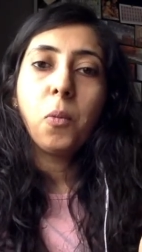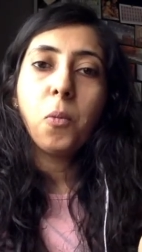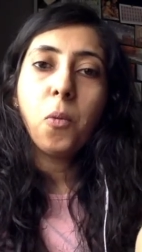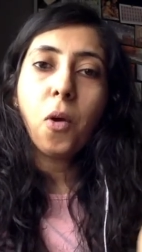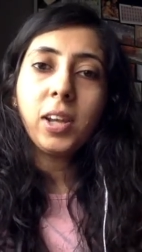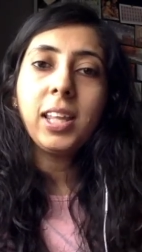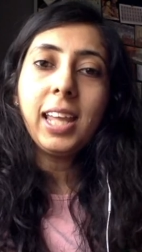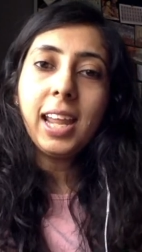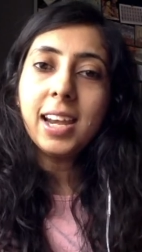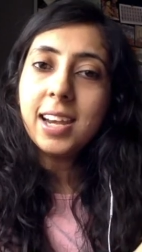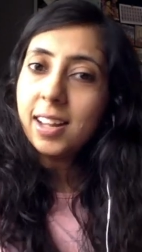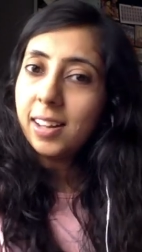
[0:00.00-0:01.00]
what
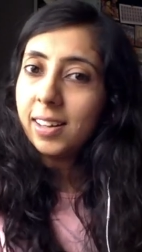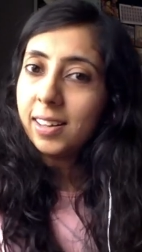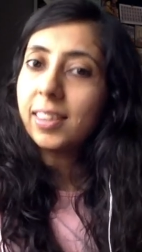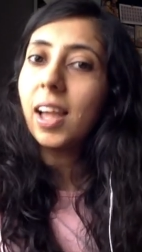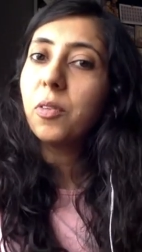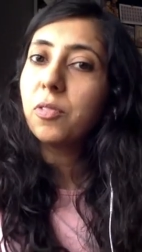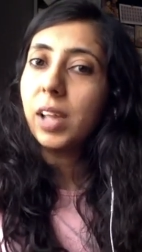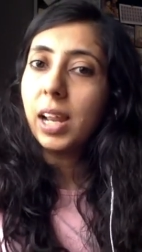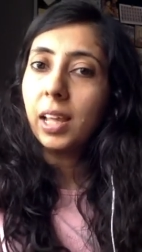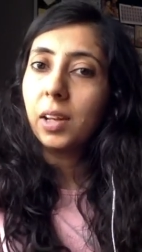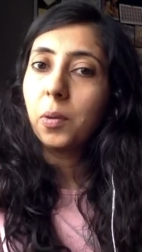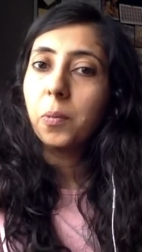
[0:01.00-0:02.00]
kindled that
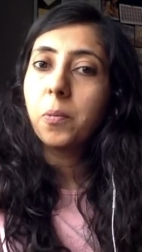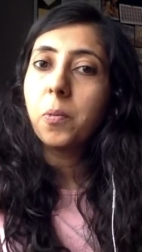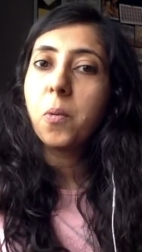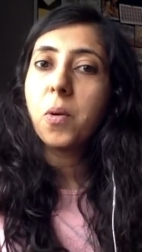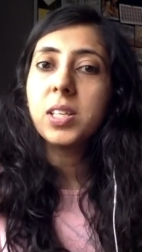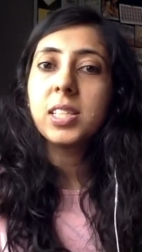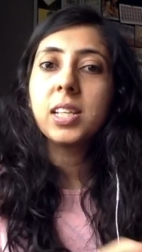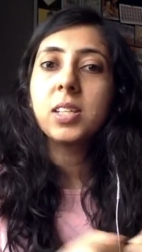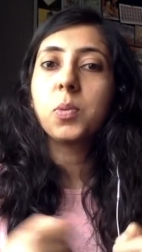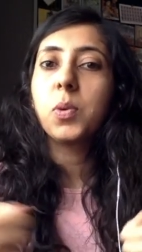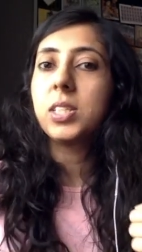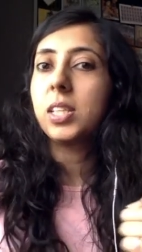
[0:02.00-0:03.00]
feeling in you? Was it
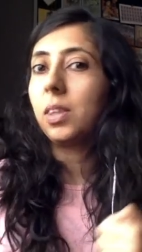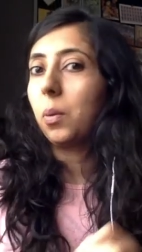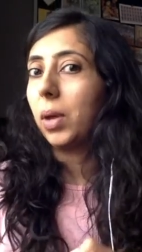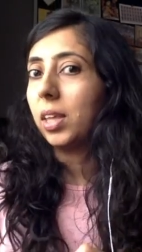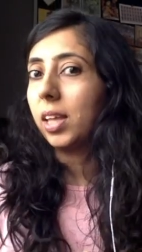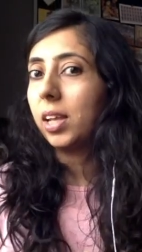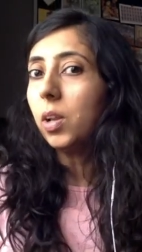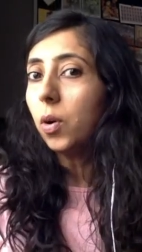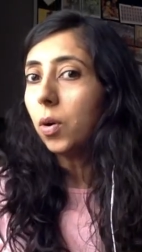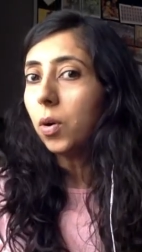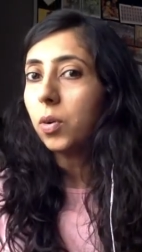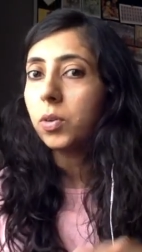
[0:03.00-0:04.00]
was it the way they
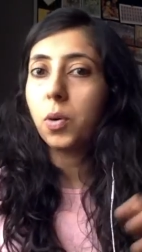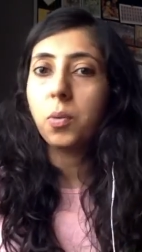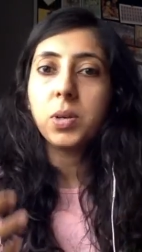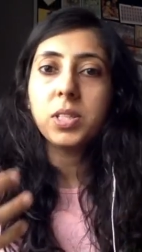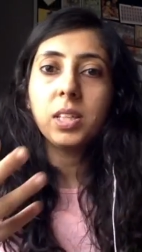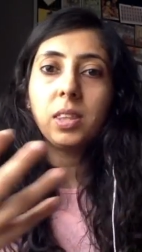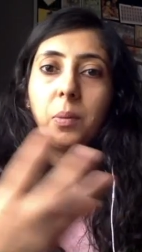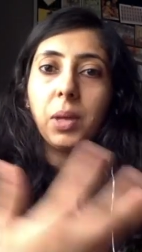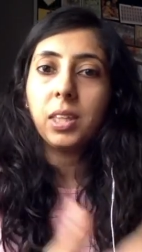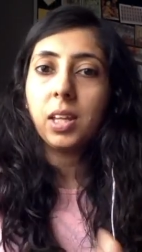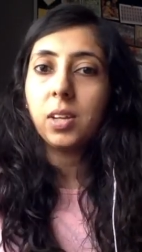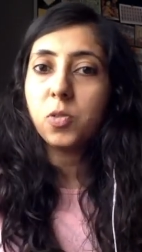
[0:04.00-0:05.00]
looked, or was it the way
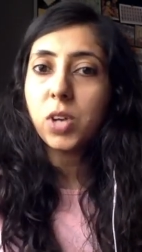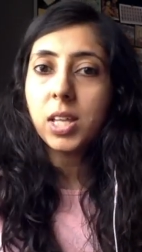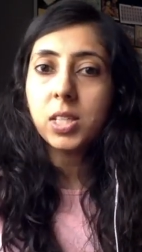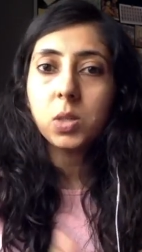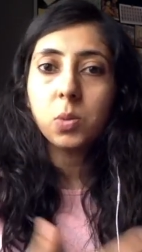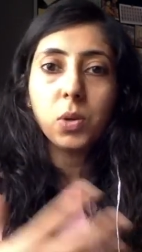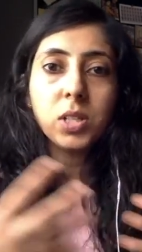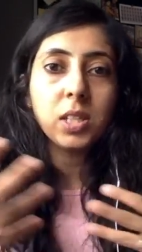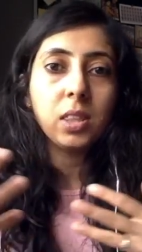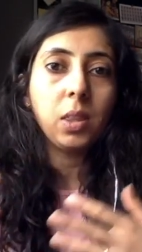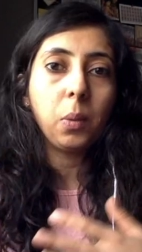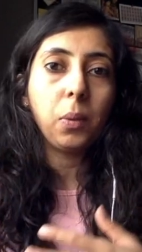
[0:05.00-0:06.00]
they dressed? Was
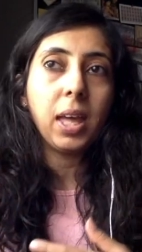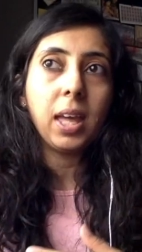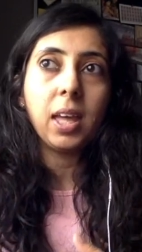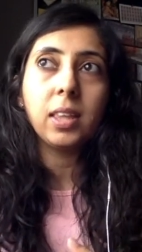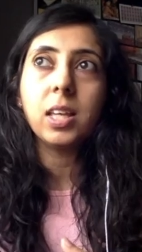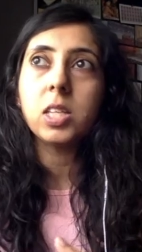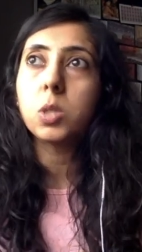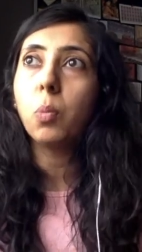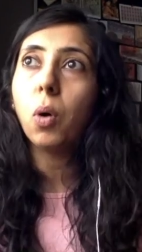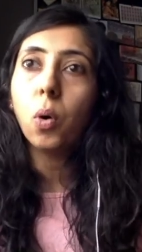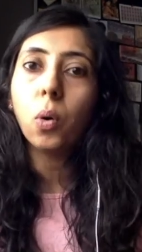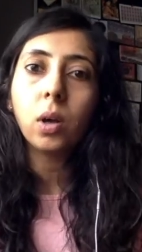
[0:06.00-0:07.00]
it the way they
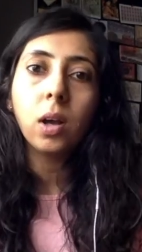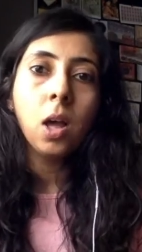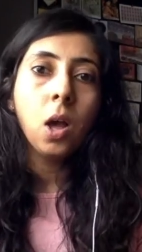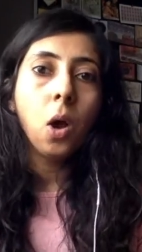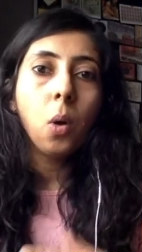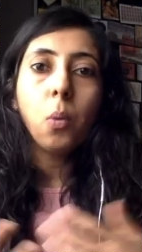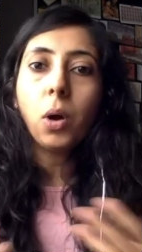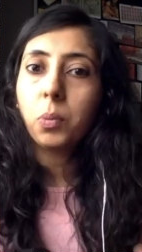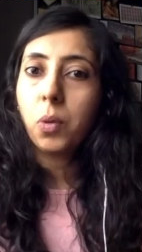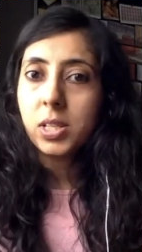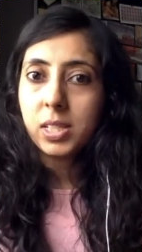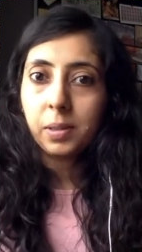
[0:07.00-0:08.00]
spoke? What
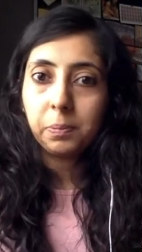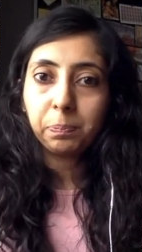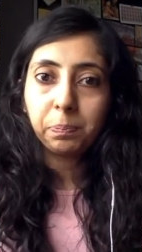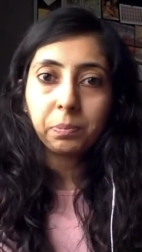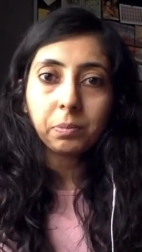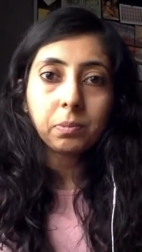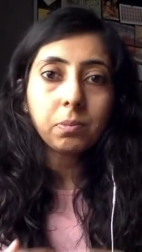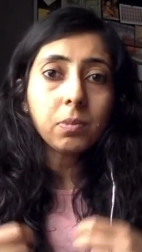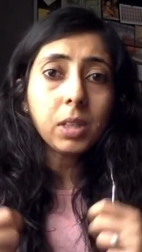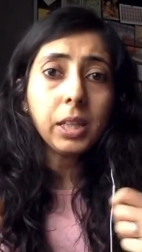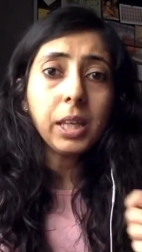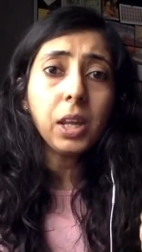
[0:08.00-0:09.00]
was it?
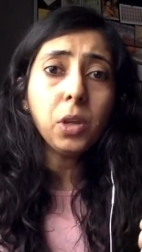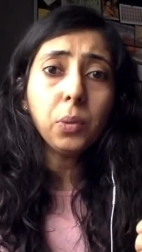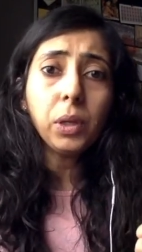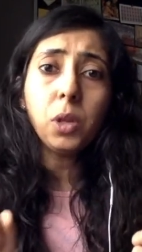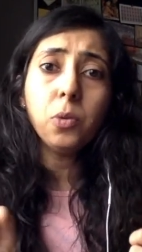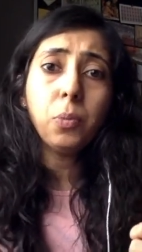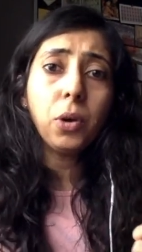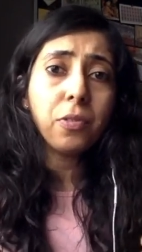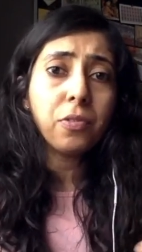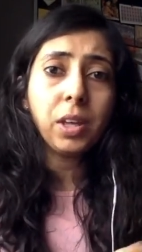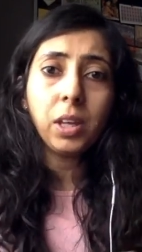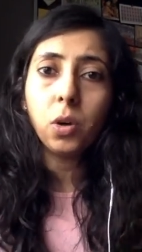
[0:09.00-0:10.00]
Can you can you put a
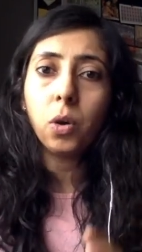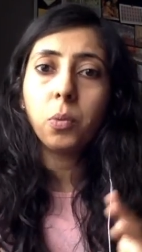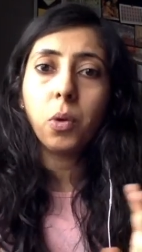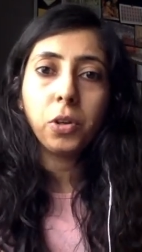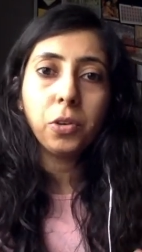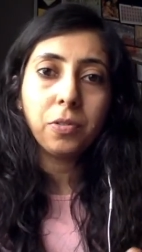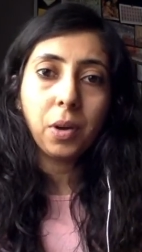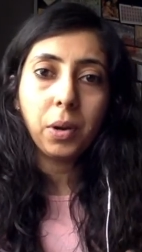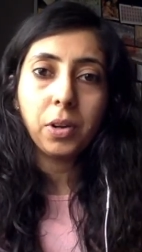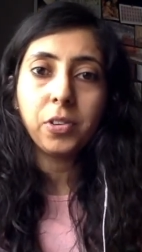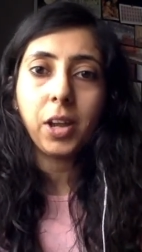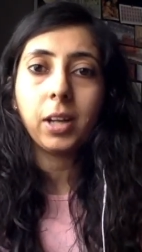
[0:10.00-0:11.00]
finger on what you found
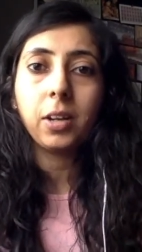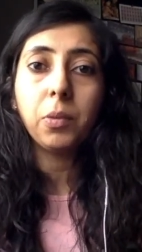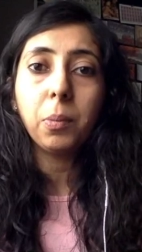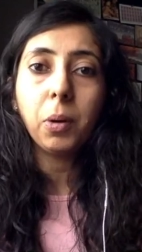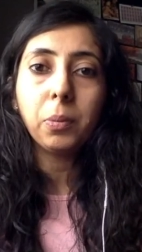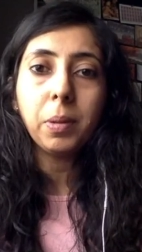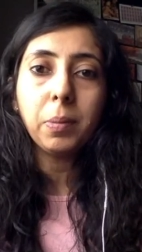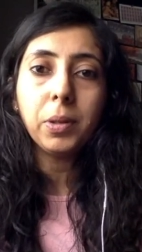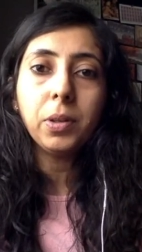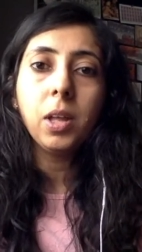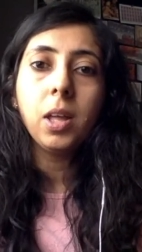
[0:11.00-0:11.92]
attractive about people?